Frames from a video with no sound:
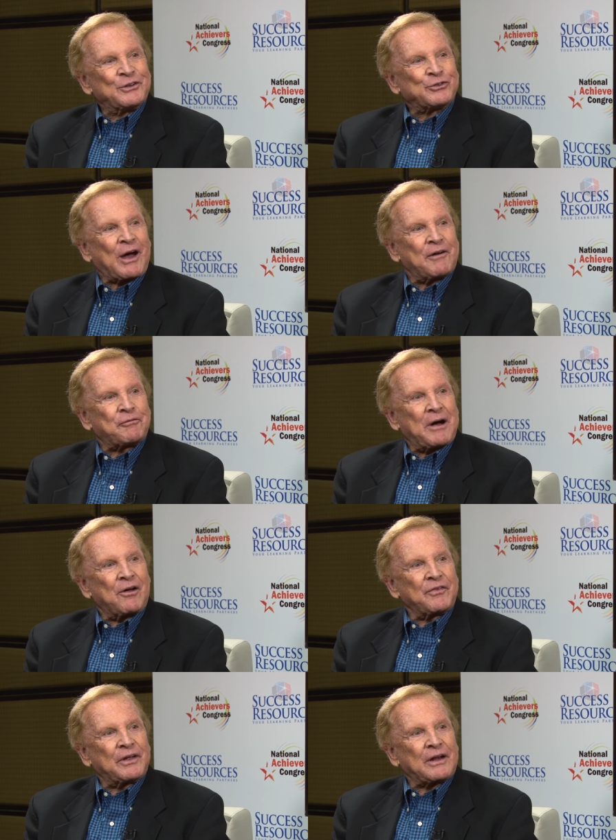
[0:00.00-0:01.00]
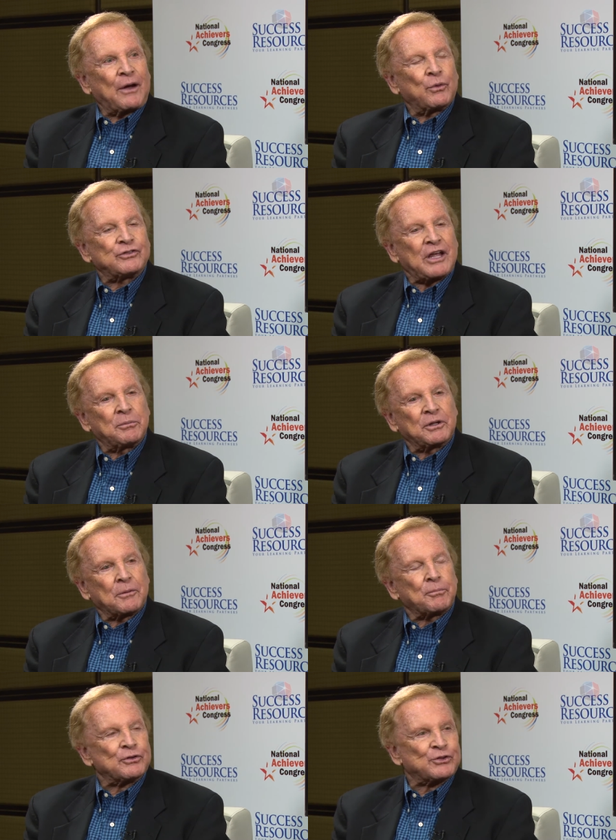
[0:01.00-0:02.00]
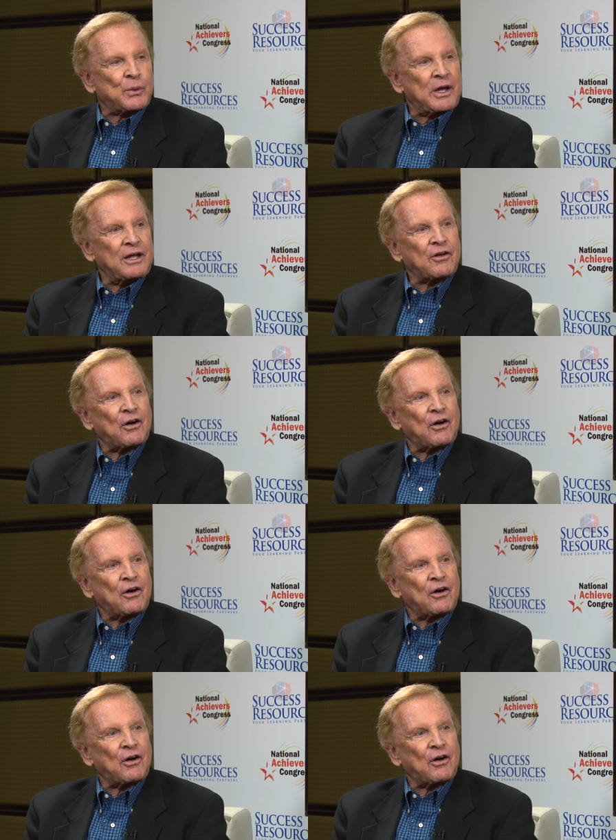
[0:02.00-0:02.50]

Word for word: So I found that I was able to persuade